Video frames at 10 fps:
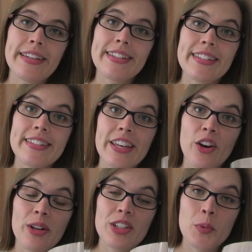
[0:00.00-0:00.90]
He says they're
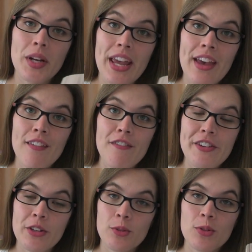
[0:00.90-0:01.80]
going to an
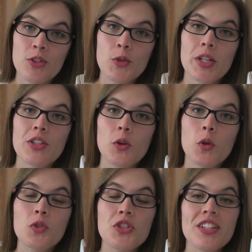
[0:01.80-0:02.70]
airfield to
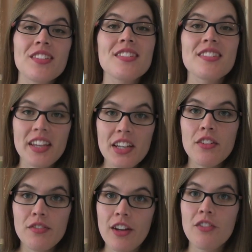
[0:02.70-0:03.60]
indulge his
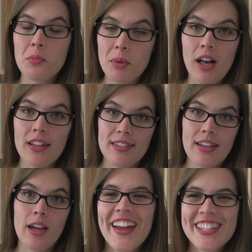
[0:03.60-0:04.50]
second favourite
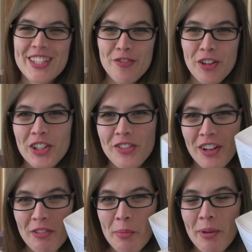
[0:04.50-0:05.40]
pastime. His first
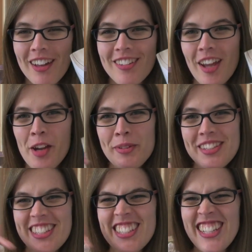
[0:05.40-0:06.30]
favourite pastime
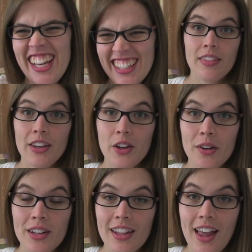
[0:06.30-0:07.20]
is the sex. They're
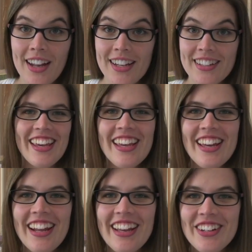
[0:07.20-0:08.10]
going gliding. They
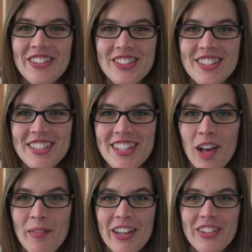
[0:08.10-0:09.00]
head out across the
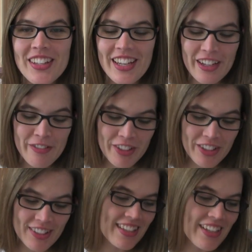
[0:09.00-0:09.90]
tarmac on the
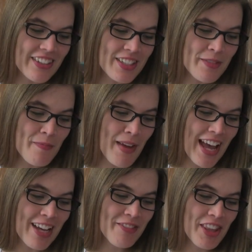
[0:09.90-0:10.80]
airfield. There is a
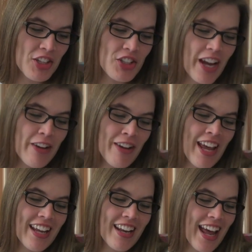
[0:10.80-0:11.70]
man with a shaved
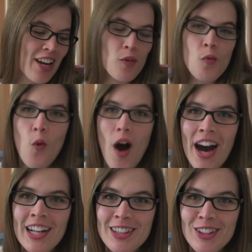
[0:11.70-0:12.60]
head and a
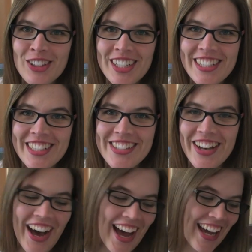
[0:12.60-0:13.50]
wild look in his
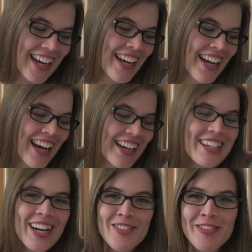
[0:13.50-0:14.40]
eye,
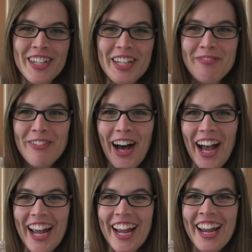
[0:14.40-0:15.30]
accompanied
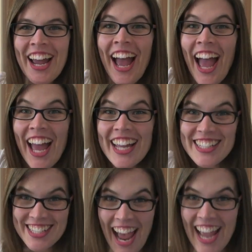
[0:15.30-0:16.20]
by
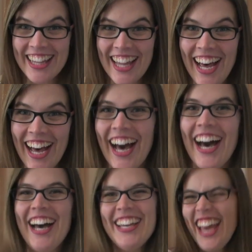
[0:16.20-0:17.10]

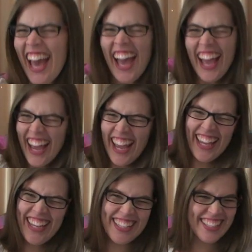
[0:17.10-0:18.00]
Taylor!
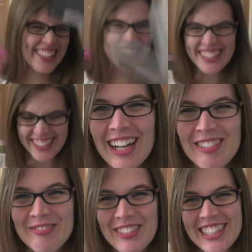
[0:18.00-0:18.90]
Yay!
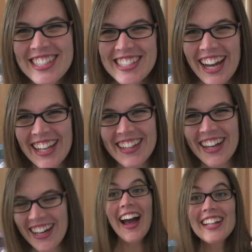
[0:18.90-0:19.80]
I've missed Taylor.